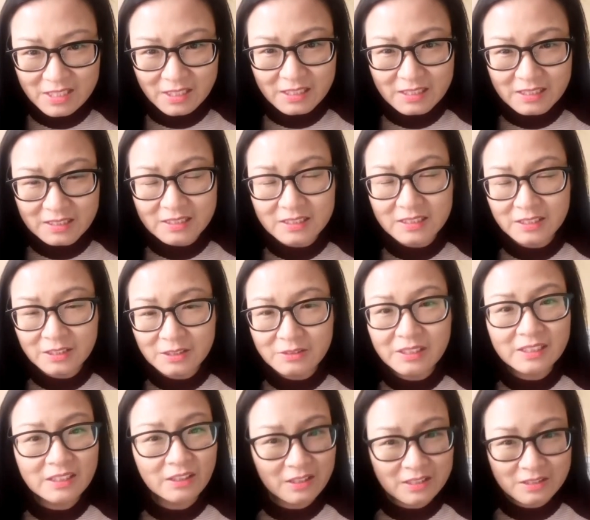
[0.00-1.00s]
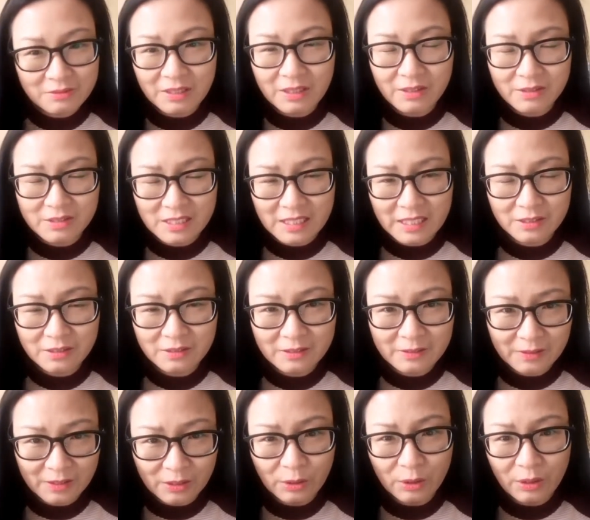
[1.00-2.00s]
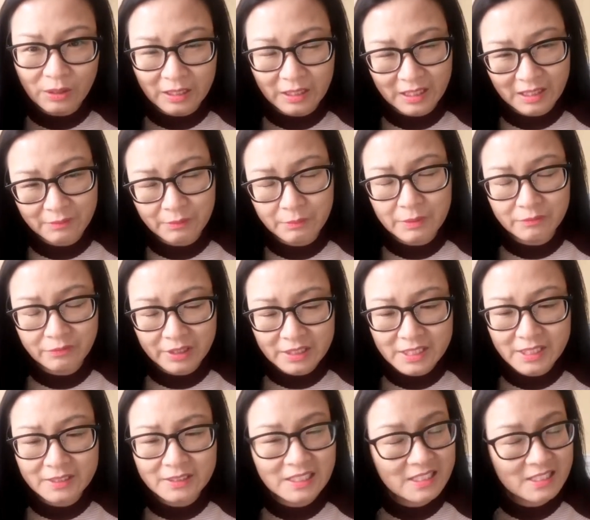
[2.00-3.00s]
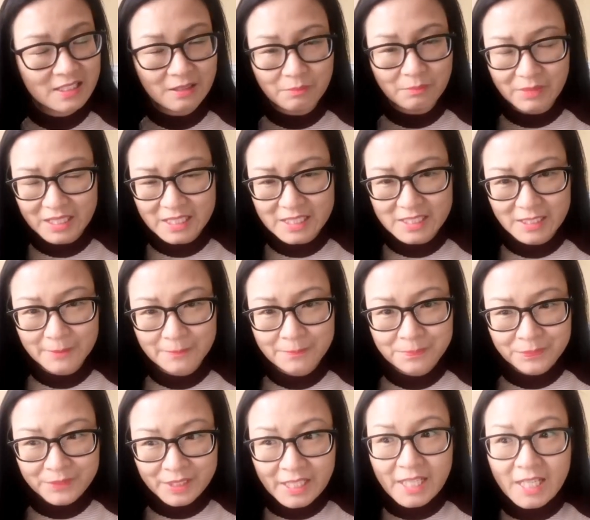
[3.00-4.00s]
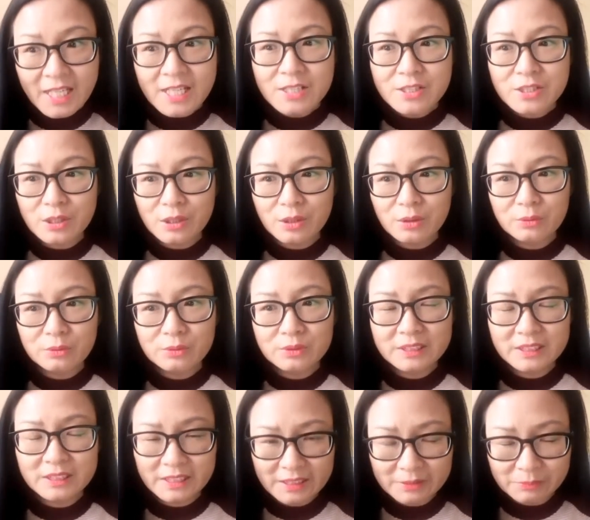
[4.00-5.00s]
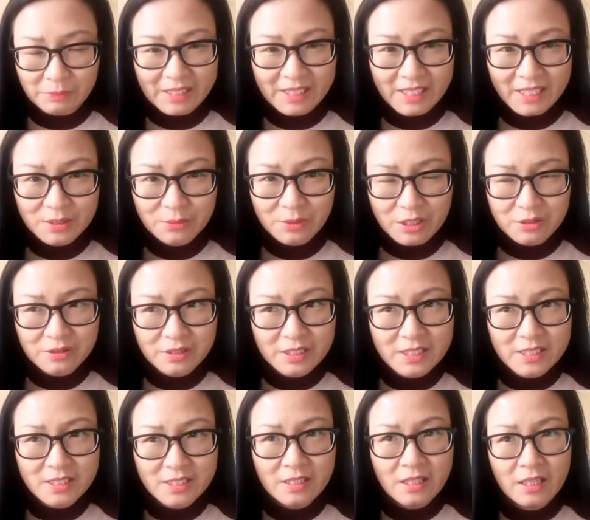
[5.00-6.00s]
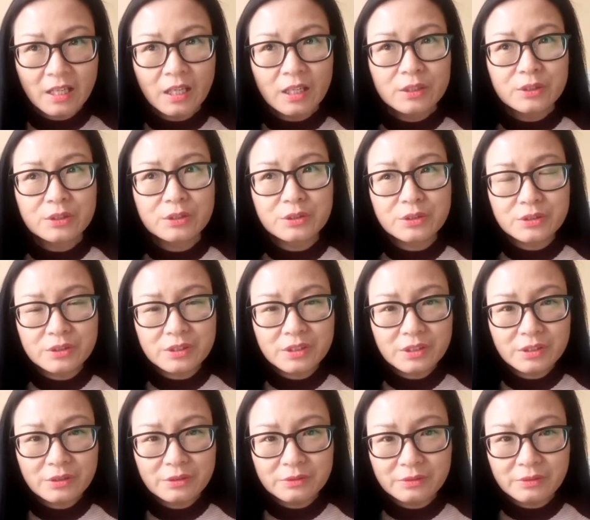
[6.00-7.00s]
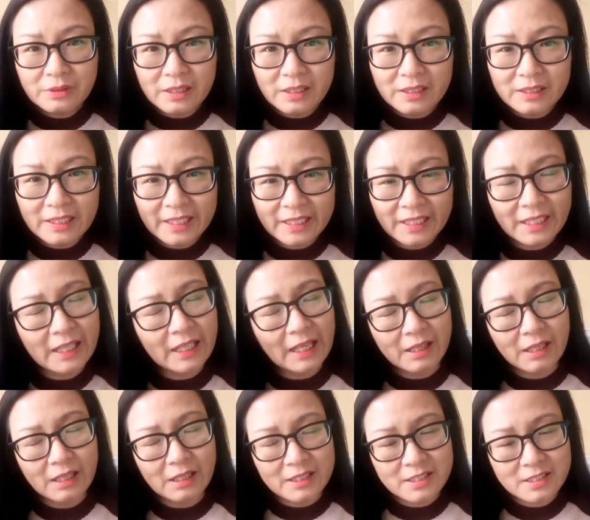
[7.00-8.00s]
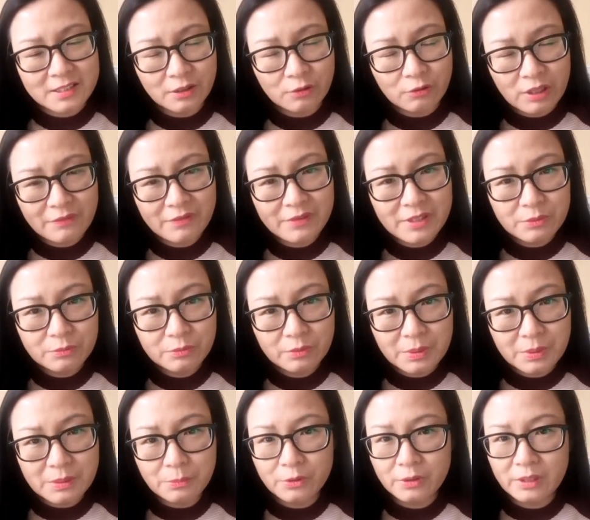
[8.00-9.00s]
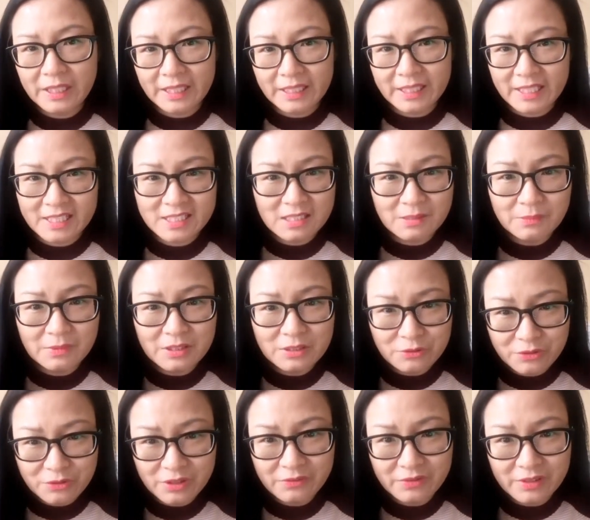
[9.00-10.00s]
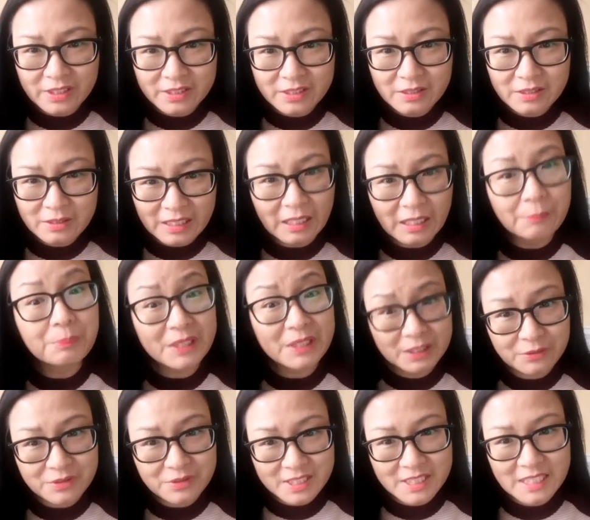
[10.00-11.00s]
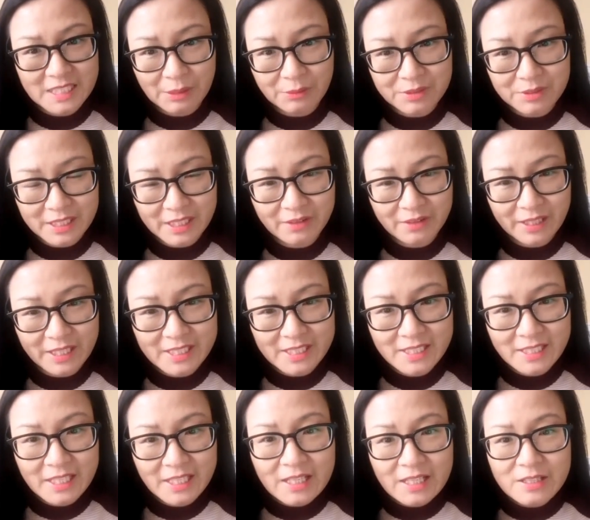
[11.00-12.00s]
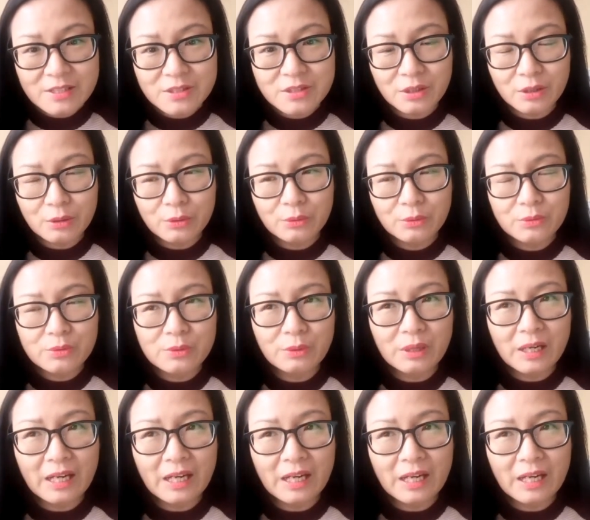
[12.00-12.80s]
in you, and as well as other government funding. That's amazing. So my next question is, do you as your revenue will be more like customer driven, B2C, I would say, right? So yeah.